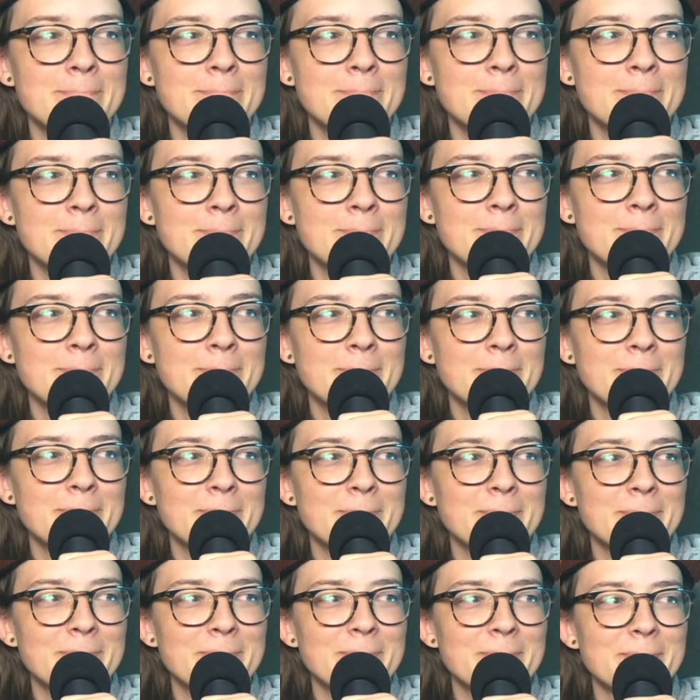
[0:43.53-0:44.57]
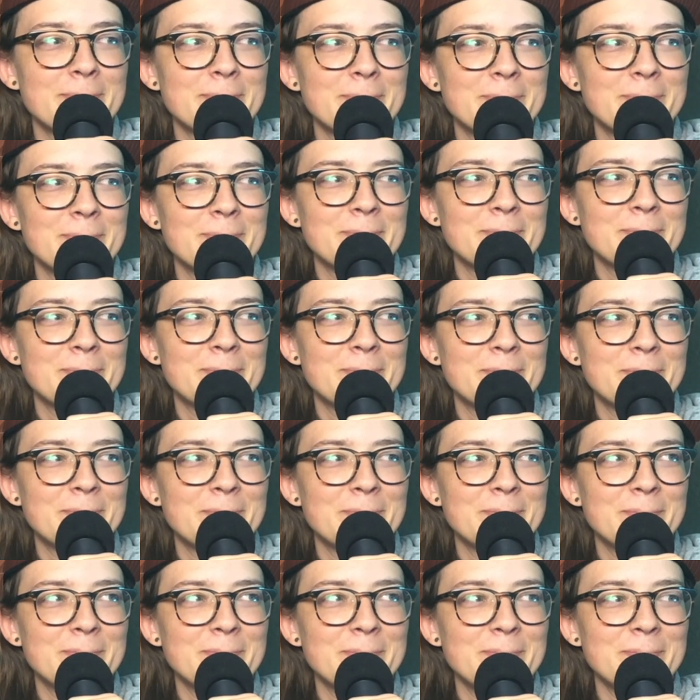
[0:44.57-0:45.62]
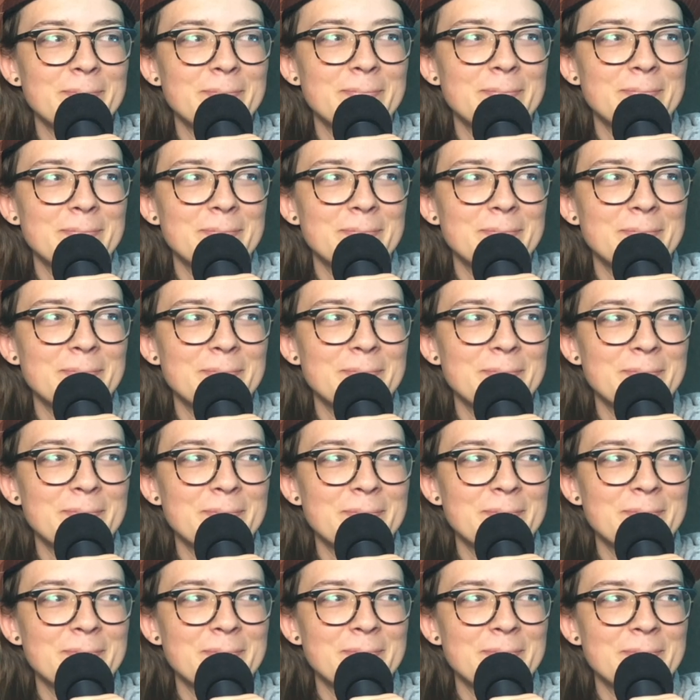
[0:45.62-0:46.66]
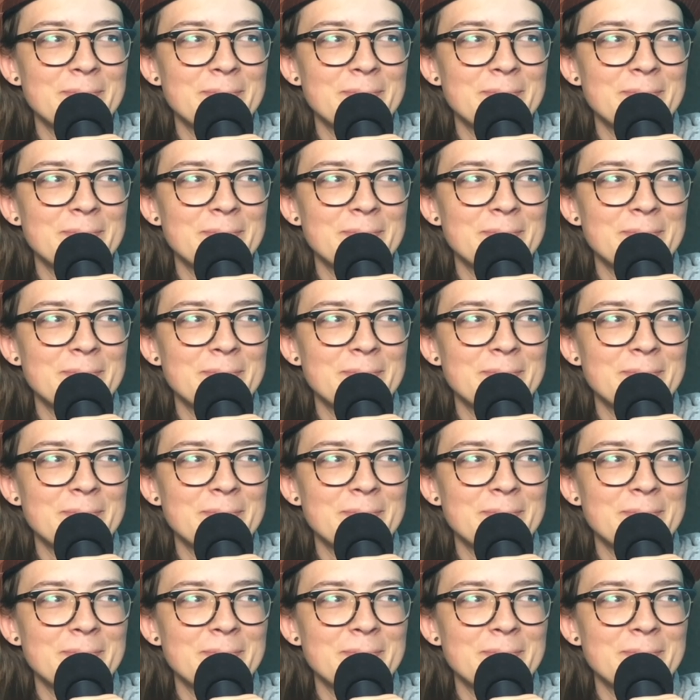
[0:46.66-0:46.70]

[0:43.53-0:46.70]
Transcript: [no speech]